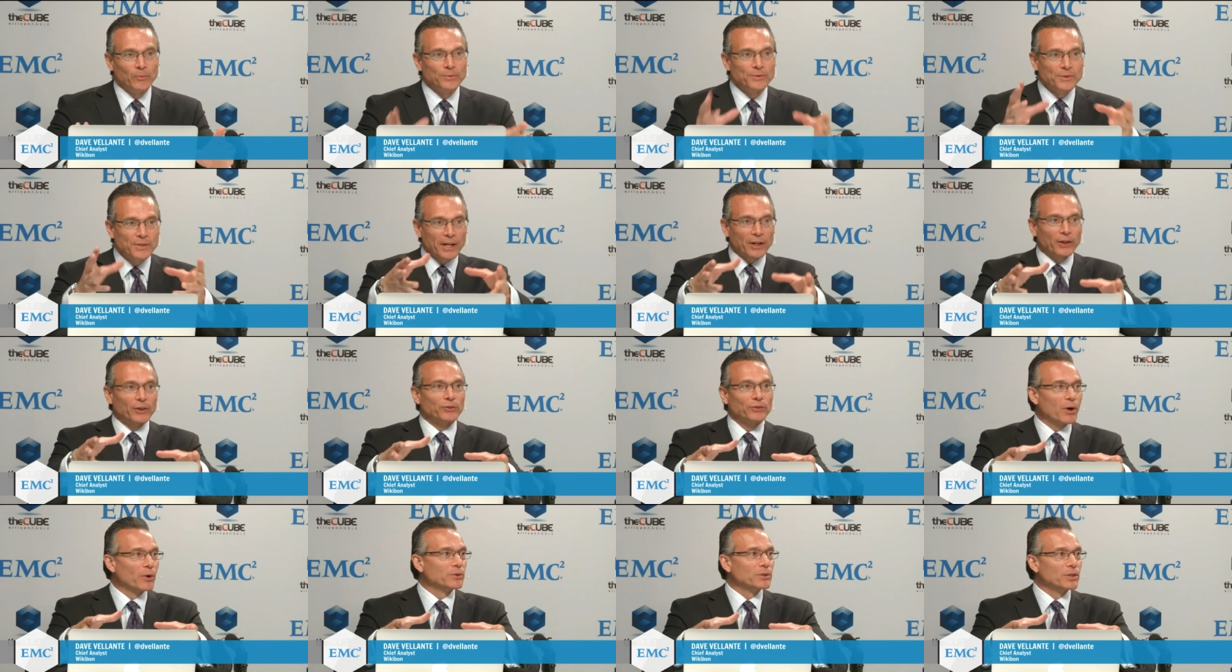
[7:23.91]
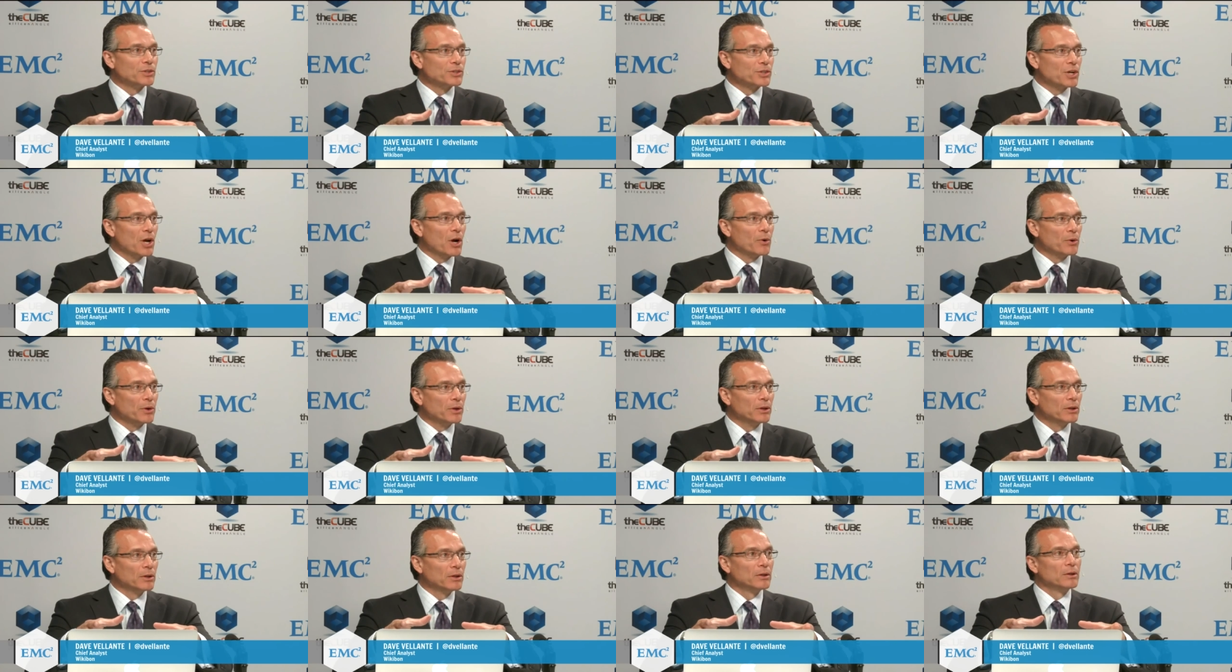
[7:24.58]
Single throat to choke,
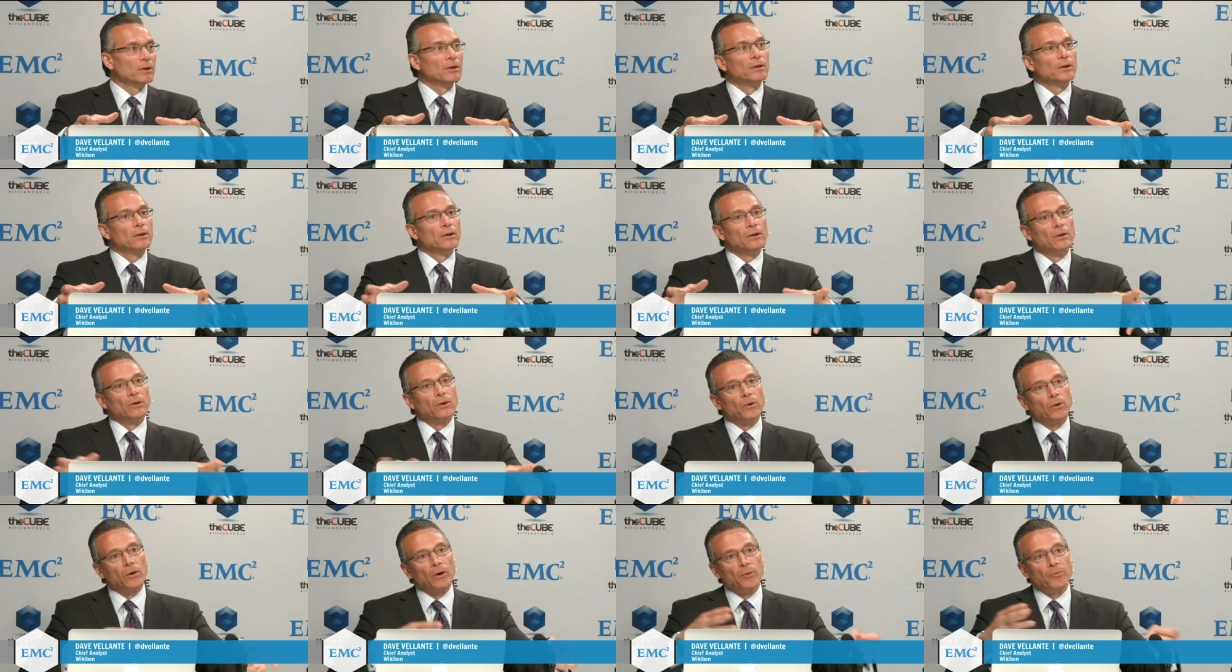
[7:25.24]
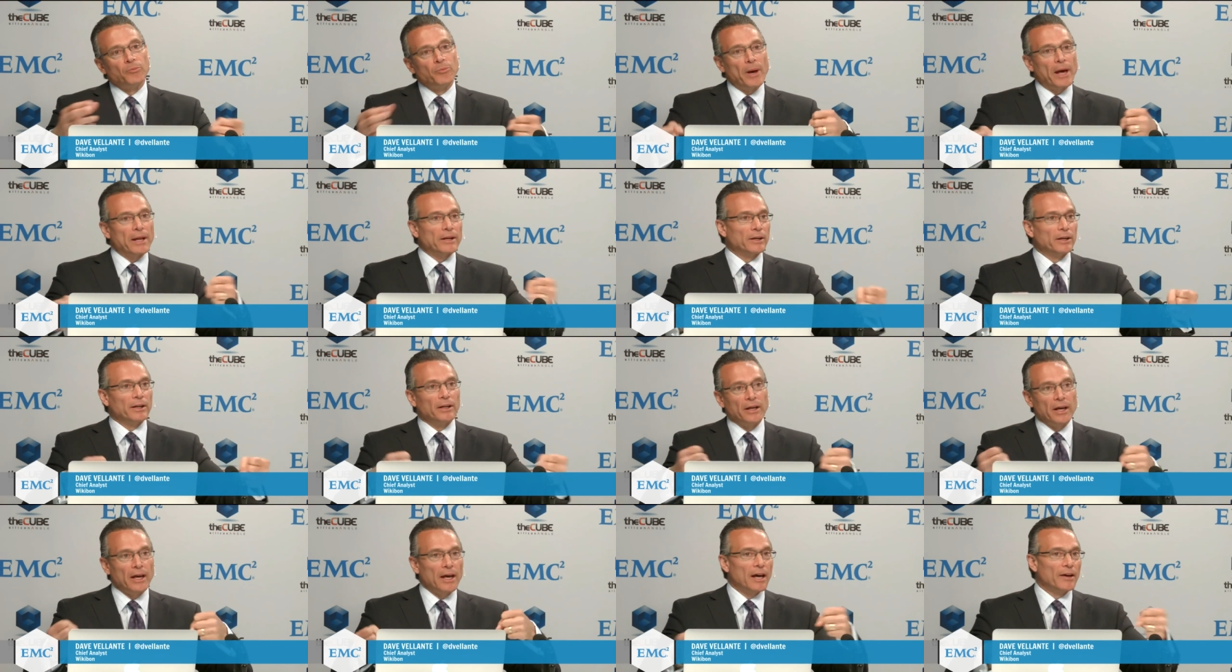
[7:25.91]
or better
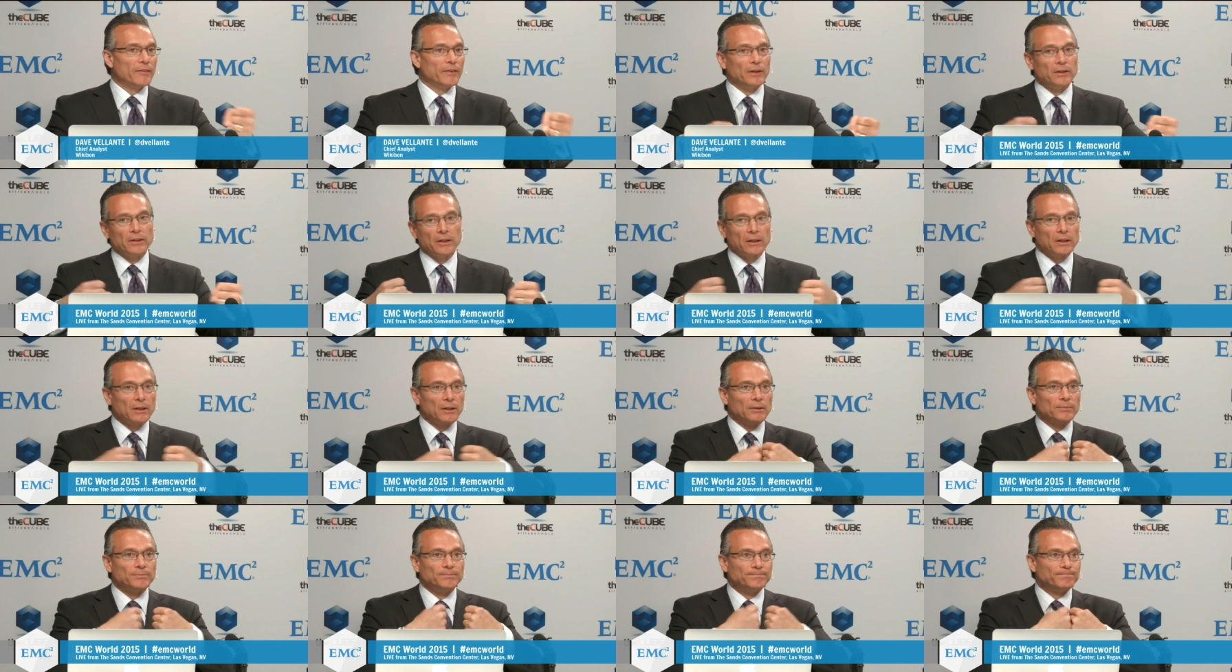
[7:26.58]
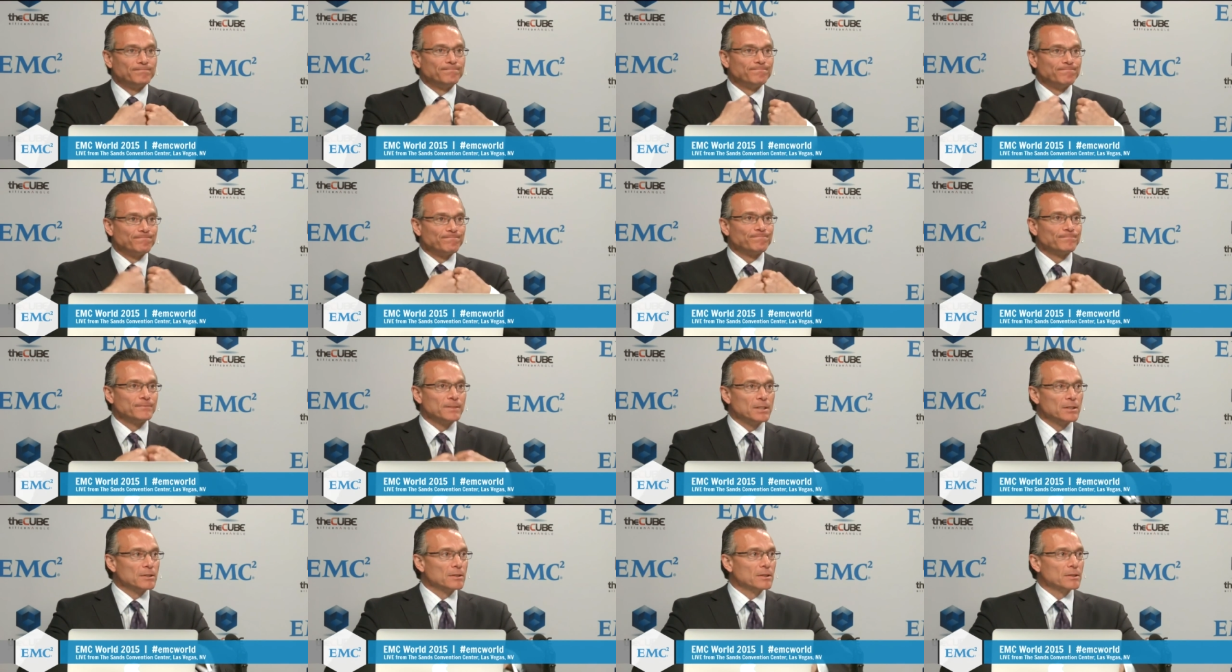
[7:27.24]
to have a little,
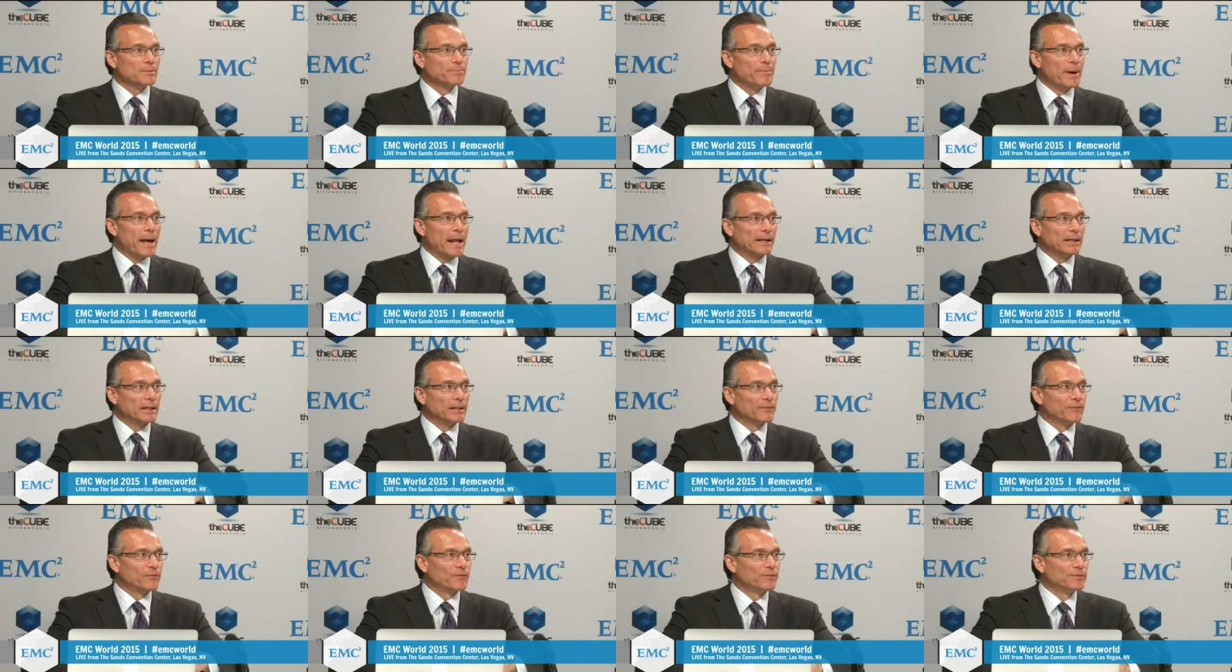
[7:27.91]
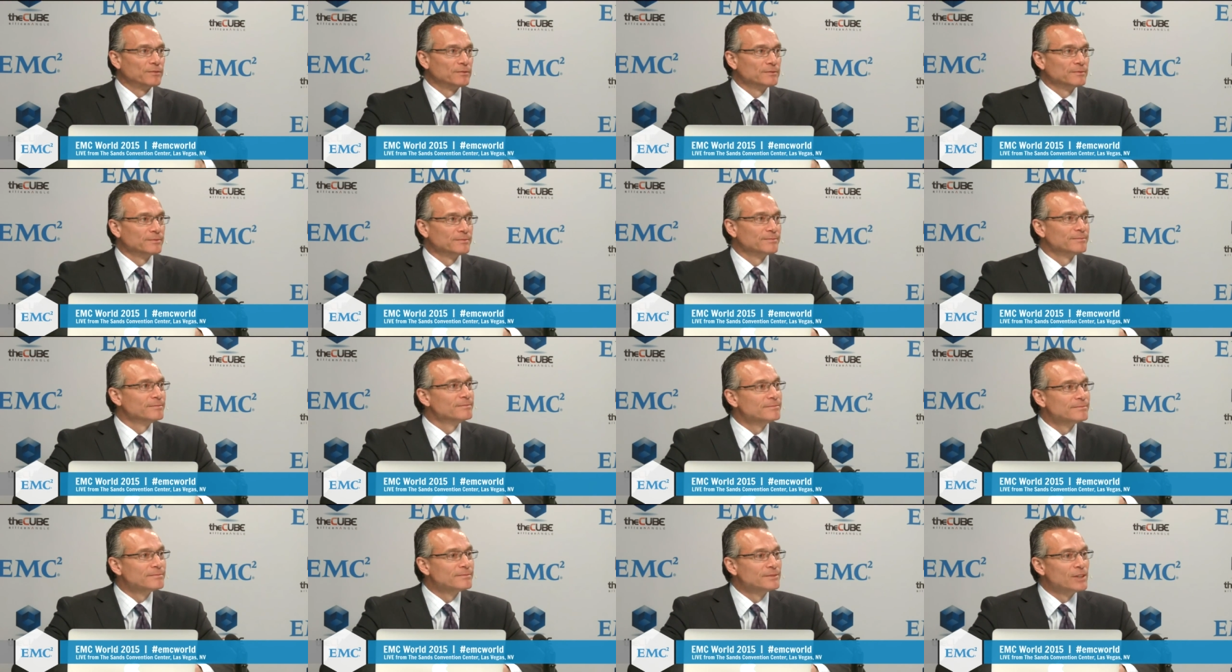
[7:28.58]
you know, competitive
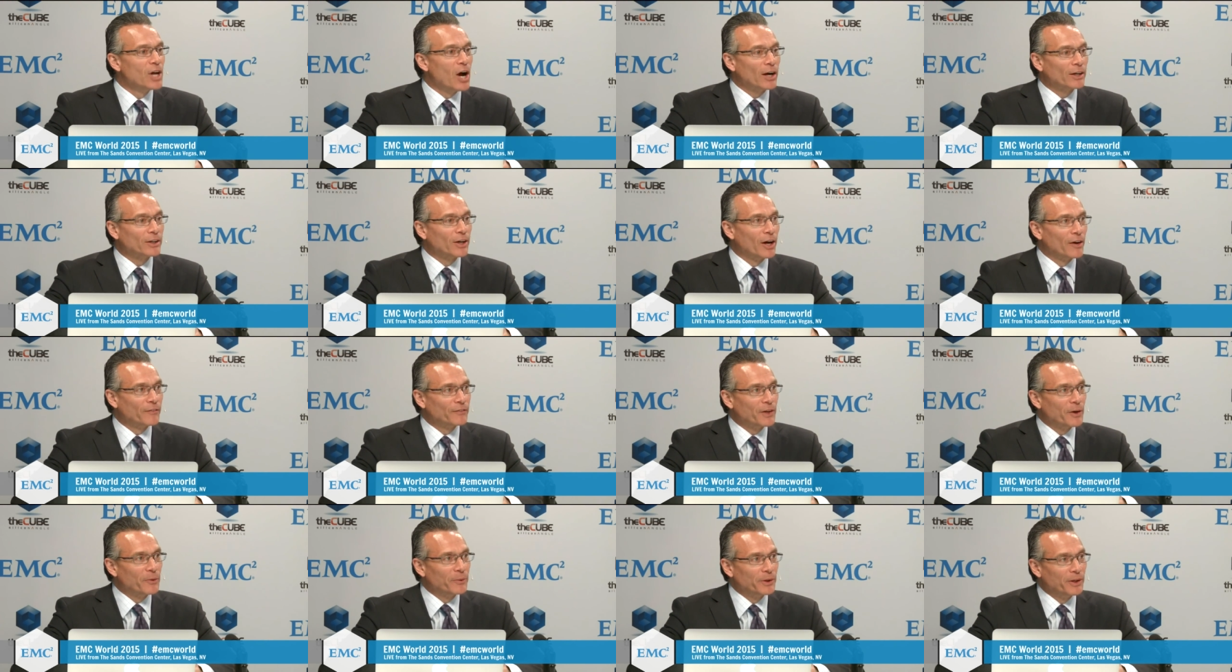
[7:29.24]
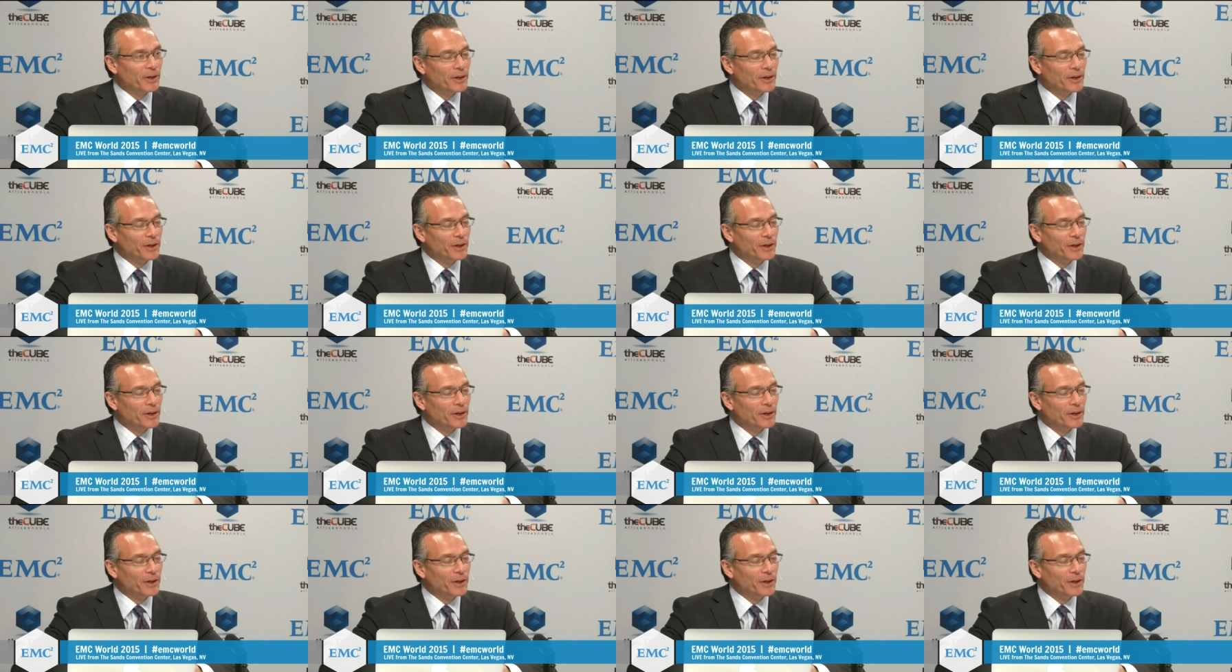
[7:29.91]
knockoff going